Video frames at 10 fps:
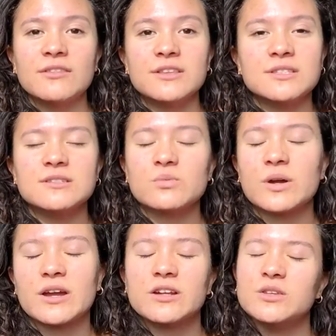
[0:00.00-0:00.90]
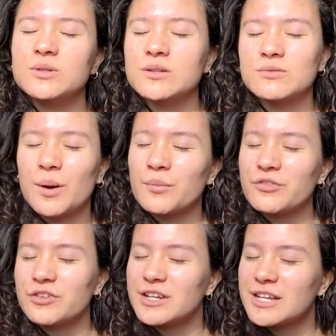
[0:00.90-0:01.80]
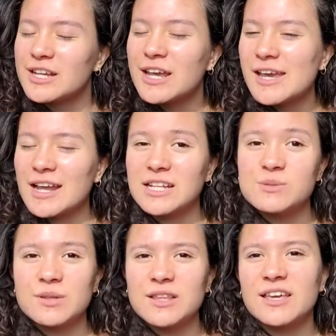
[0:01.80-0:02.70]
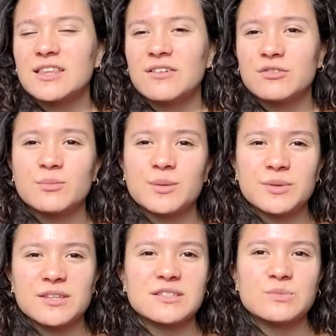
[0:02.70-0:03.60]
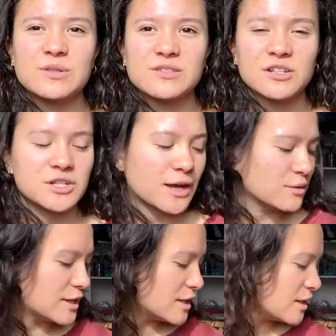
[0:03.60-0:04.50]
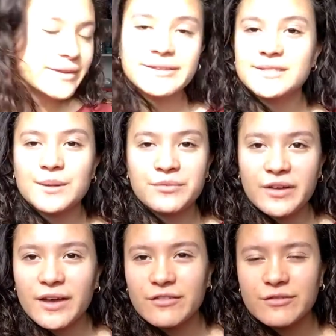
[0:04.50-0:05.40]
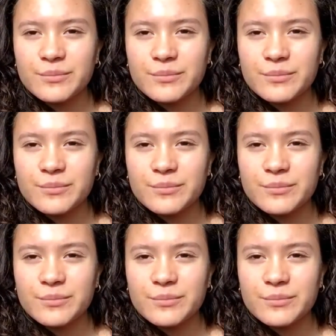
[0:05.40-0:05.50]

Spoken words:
This is where you can roam free, and it's been like that for me because it's been such an outlet. And then step 5,